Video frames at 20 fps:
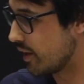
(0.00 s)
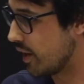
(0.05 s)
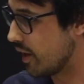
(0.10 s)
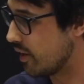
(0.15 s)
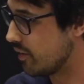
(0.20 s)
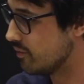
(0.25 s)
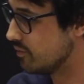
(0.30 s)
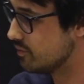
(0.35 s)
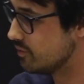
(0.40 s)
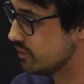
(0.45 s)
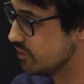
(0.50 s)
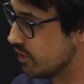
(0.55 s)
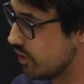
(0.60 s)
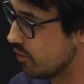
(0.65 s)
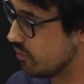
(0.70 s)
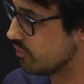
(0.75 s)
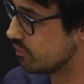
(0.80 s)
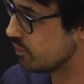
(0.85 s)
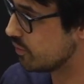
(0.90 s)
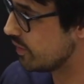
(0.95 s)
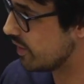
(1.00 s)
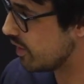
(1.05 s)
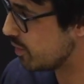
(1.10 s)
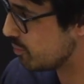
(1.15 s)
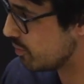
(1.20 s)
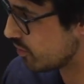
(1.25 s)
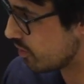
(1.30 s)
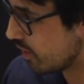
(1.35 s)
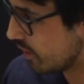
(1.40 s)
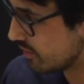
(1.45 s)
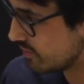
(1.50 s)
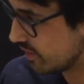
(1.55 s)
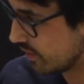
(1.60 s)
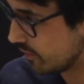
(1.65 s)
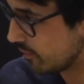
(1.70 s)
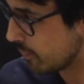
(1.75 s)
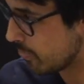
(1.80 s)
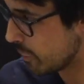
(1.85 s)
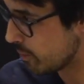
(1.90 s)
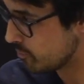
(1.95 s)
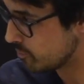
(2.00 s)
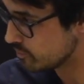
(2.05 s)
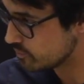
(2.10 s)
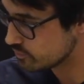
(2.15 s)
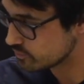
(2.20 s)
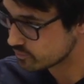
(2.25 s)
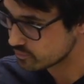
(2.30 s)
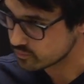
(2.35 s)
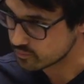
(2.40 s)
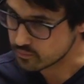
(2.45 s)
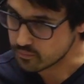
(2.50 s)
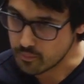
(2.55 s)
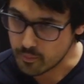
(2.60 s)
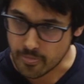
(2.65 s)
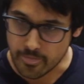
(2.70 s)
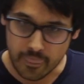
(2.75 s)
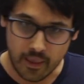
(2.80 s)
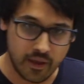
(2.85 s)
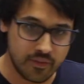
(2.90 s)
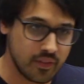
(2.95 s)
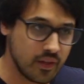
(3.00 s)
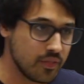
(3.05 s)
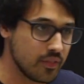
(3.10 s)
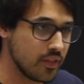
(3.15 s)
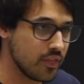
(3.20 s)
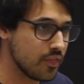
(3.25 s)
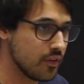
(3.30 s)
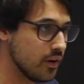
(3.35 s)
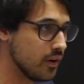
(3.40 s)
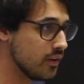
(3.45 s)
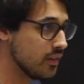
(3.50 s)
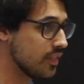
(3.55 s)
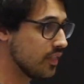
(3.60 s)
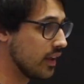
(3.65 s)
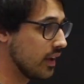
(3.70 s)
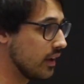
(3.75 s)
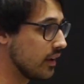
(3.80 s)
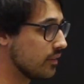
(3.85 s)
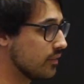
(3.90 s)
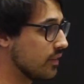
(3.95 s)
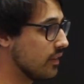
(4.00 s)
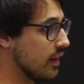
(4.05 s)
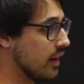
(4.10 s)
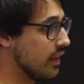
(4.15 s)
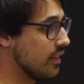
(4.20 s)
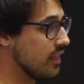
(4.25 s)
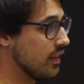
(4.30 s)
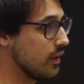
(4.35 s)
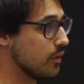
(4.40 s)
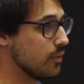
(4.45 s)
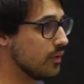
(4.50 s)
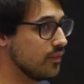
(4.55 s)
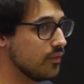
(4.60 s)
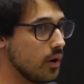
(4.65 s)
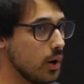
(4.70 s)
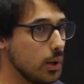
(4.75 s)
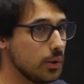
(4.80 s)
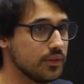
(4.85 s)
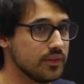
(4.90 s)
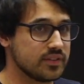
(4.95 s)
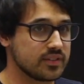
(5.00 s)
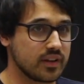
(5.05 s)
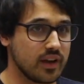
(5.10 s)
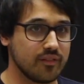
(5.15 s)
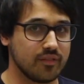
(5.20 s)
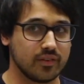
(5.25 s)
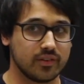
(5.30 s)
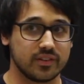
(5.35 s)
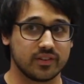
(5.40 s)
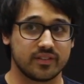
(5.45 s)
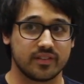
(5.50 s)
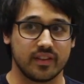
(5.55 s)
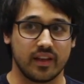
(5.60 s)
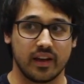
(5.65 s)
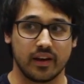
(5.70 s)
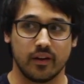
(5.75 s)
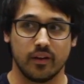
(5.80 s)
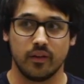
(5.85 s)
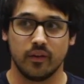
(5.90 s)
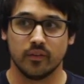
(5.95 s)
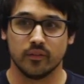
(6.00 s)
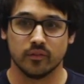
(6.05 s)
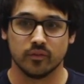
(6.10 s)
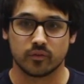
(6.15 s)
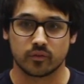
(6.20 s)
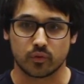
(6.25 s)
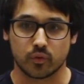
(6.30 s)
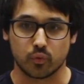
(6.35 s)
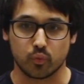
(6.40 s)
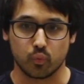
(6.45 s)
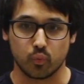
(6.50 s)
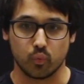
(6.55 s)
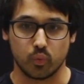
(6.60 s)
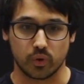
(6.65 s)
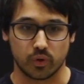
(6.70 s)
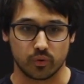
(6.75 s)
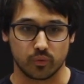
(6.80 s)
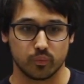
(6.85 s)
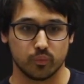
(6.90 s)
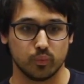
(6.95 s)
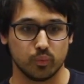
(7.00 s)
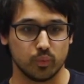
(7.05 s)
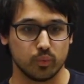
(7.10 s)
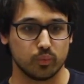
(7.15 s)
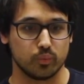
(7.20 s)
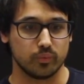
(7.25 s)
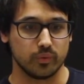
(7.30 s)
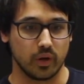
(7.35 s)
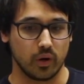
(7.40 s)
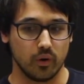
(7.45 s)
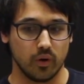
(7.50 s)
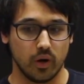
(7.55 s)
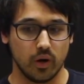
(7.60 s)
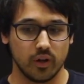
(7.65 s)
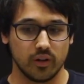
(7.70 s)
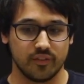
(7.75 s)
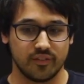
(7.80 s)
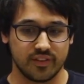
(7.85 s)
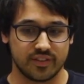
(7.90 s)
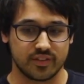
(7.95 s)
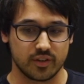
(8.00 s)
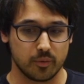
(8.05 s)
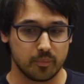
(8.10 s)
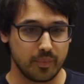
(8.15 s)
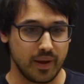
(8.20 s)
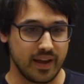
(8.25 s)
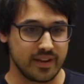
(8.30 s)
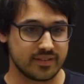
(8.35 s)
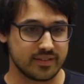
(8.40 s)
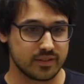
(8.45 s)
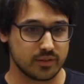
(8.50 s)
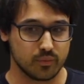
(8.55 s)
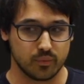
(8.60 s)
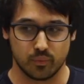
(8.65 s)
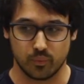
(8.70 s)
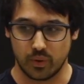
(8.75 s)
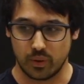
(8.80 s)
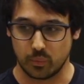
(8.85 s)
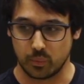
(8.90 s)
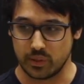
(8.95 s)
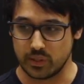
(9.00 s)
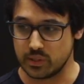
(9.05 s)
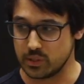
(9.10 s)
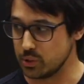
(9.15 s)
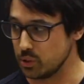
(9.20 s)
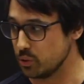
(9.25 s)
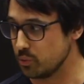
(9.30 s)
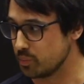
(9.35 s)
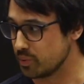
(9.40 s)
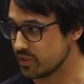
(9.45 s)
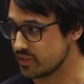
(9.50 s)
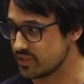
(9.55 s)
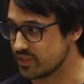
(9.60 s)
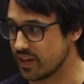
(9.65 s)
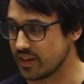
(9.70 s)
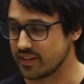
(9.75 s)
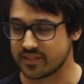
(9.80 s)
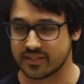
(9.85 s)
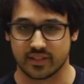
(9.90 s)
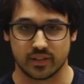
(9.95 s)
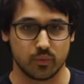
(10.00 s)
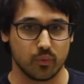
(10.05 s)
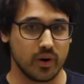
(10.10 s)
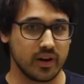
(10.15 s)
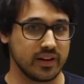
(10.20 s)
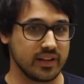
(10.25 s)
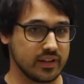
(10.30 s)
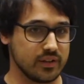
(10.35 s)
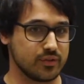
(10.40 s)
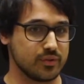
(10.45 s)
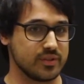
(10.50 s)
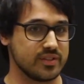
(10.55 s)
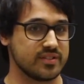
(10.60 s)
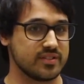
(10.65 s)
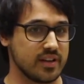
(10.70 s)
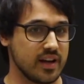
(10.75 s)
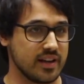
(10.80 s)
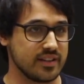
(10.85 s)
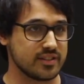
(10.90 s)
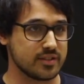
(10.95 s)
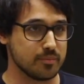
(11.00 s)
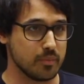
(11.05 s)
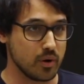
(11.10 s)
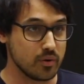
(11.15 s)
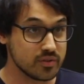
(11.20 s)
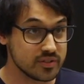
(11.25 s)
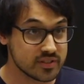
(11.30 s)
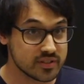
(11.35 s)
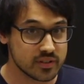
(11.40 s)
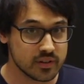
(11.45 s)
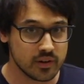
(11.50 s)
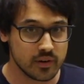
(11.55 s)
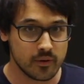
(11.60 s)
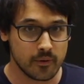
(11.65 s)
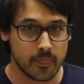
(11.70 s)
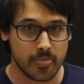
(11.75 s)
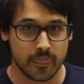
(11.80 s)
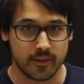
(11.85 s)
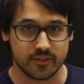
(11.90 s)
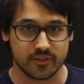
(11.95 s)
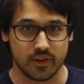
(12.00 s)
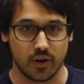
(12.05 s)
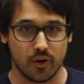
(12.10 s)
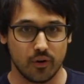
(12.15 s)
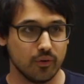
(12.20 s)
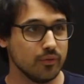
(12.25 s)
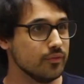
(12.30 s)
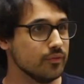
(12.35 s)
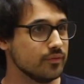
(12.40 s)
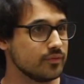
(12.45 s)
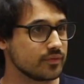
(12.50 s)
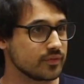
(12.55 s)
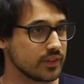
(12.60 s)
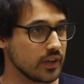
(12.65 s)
So relatable content. And then the third thing that I think we've all discovered is that all of us are best when we do precisely what interests us most. So,